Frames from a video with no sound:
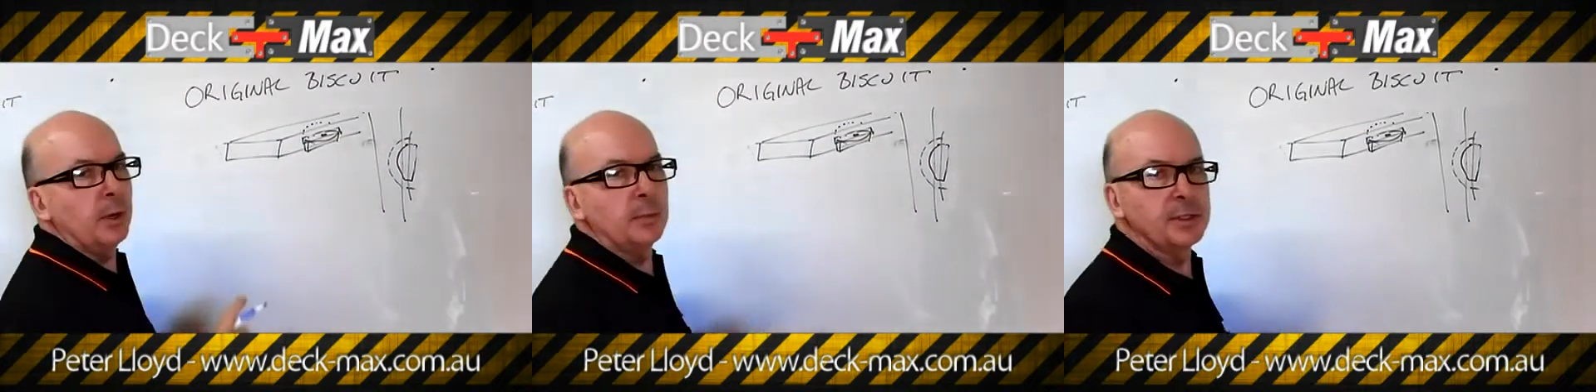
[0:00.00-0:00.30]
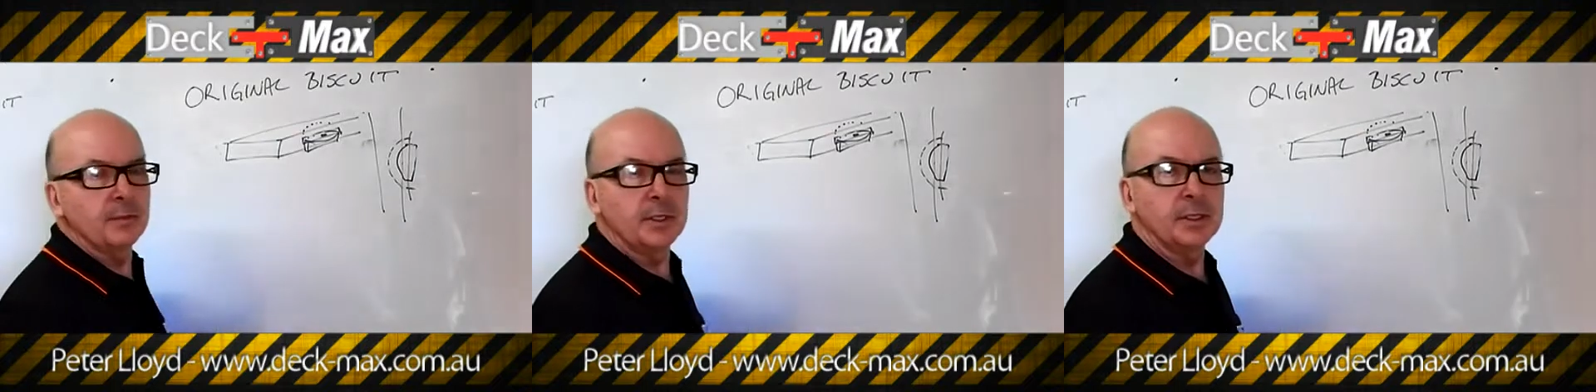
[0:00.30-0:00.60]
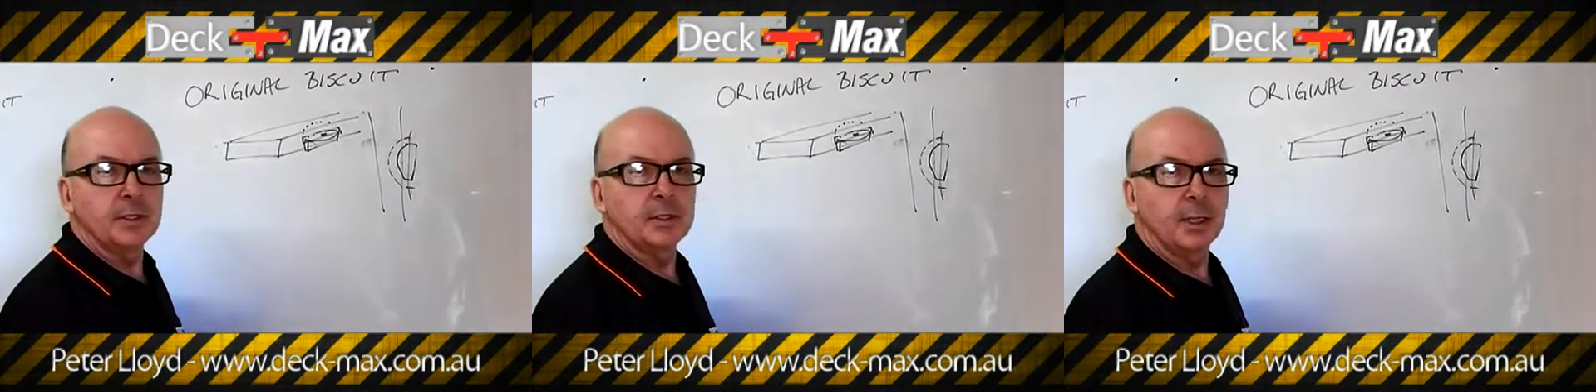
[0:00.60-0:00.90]
purpose of
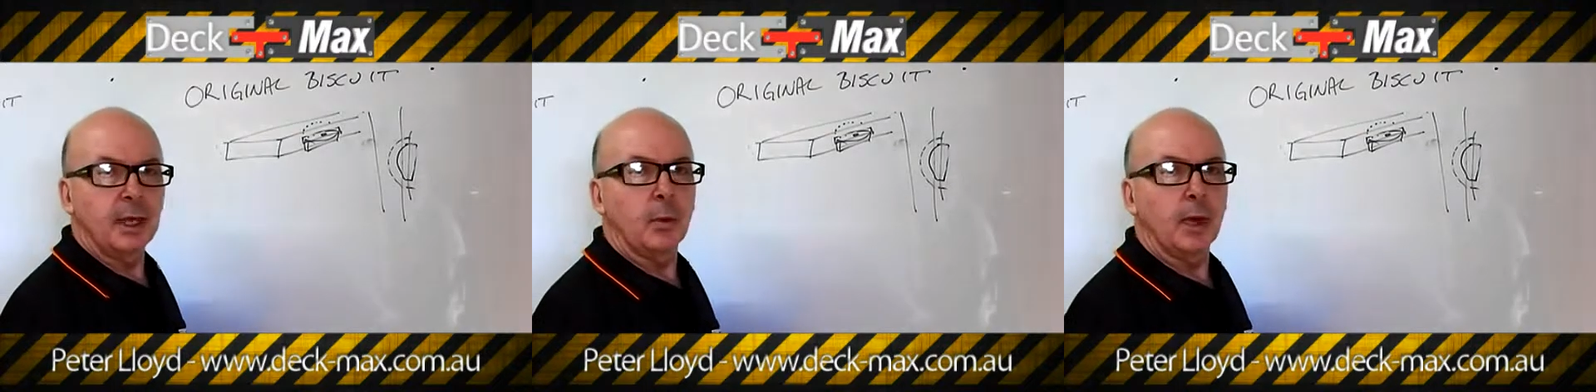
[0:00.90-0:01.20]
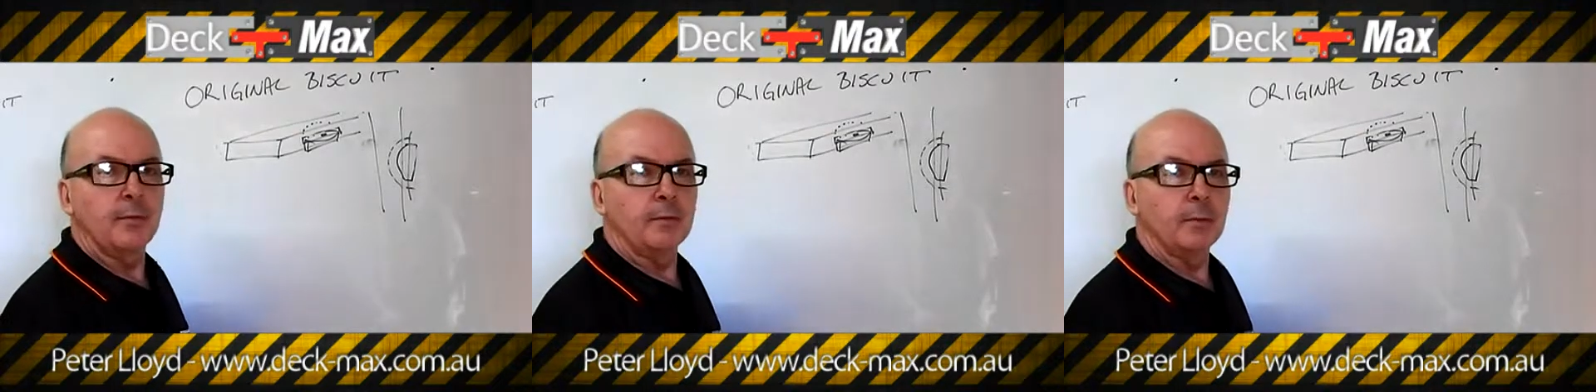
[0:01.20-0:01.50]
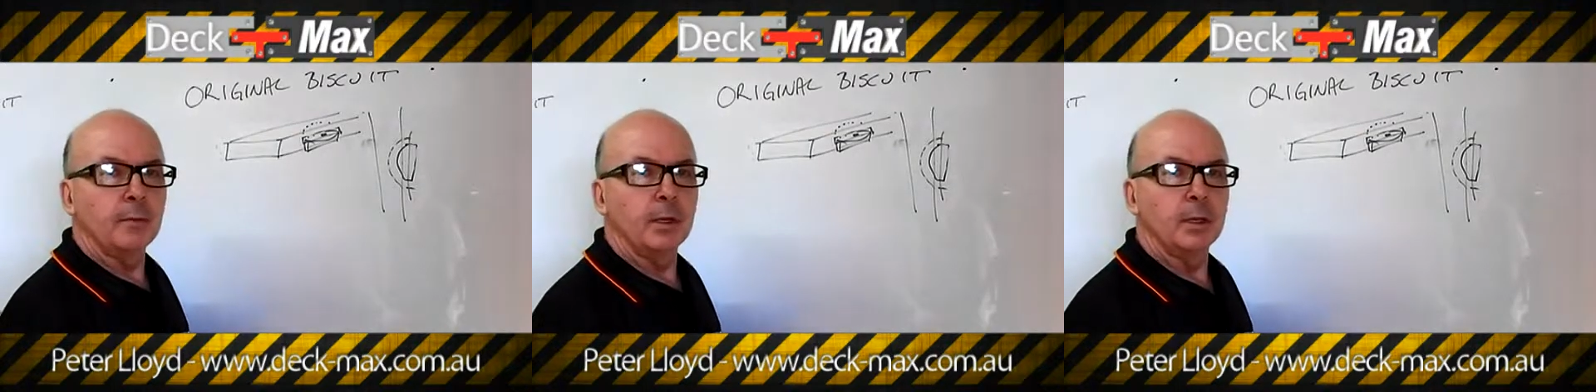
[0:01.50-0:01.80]
this is to get away
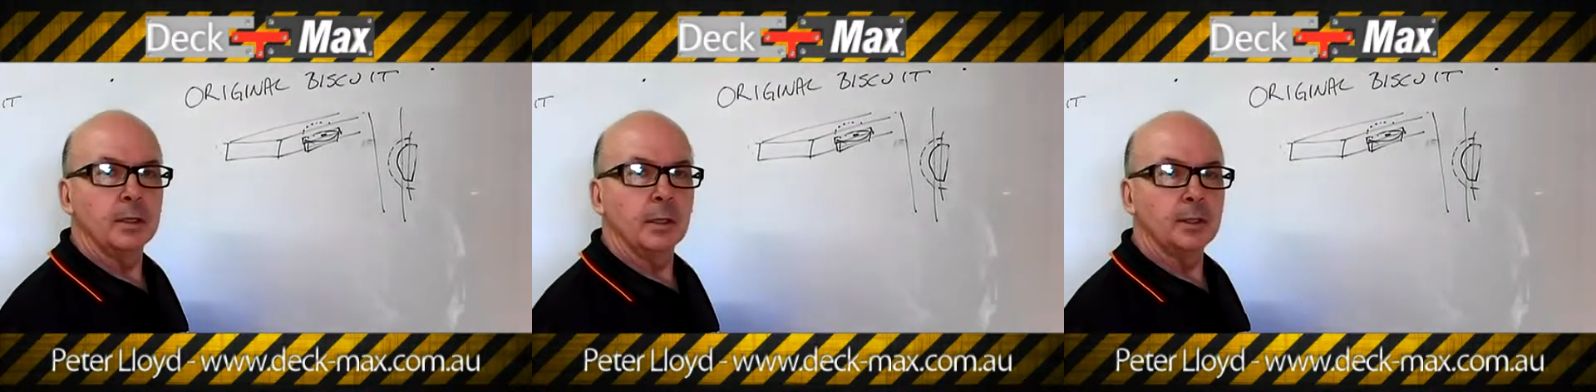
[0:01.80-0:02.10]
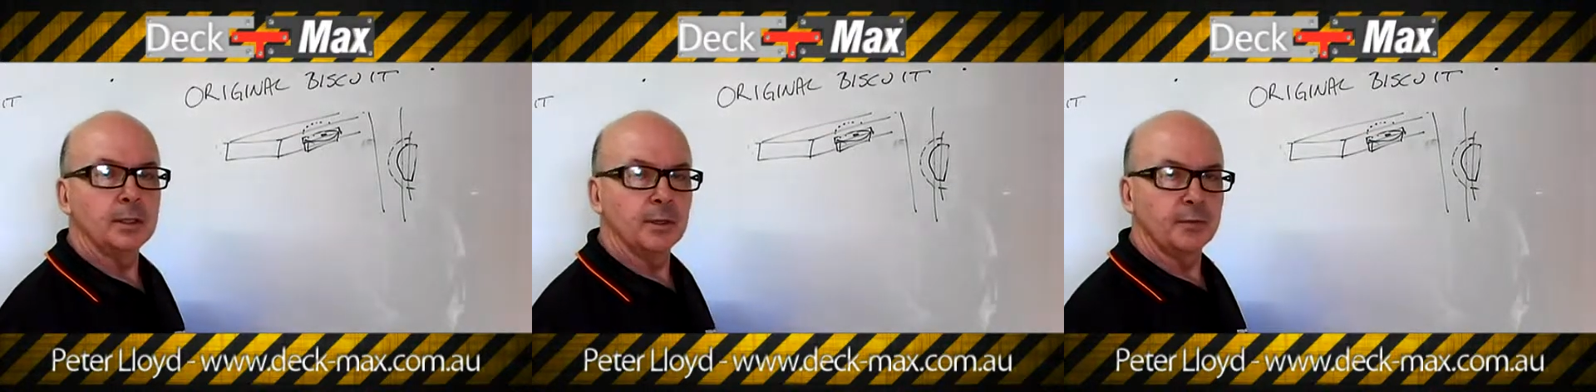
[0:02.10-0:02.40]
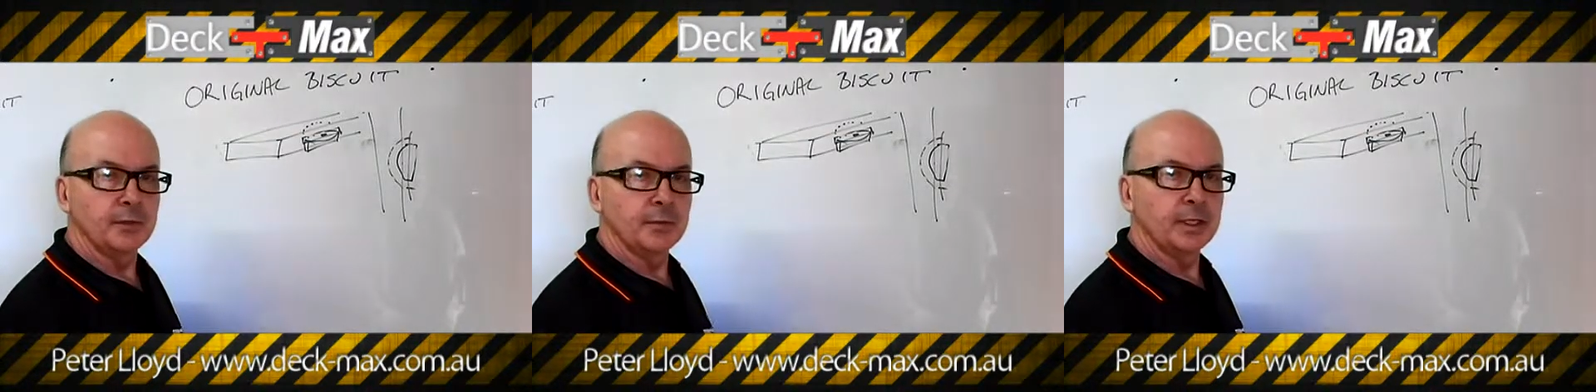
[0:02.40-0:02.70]
from uh,
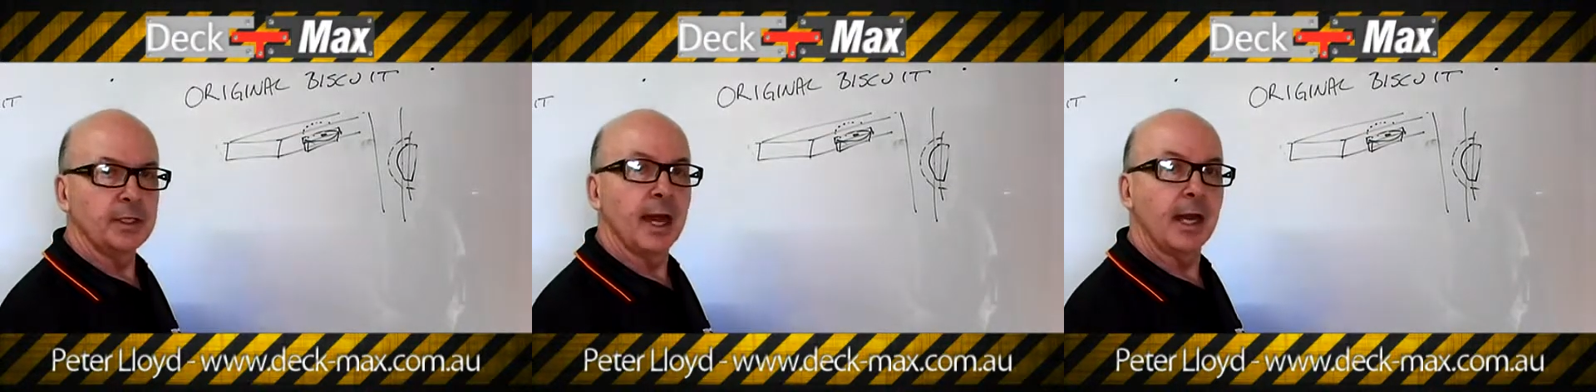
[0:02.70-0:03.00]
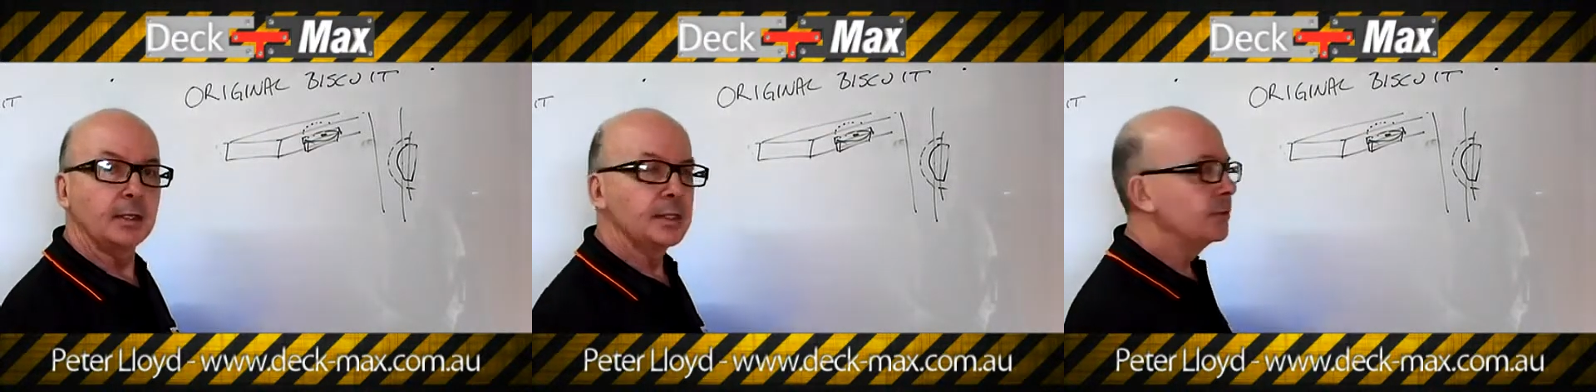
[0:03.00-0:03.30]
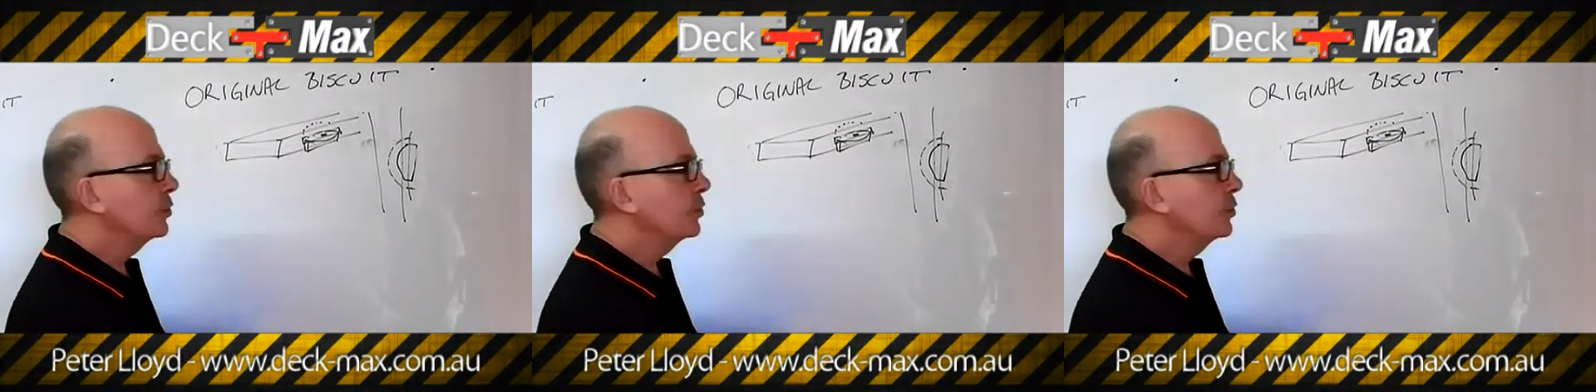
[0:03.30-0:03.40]
surface fix, nails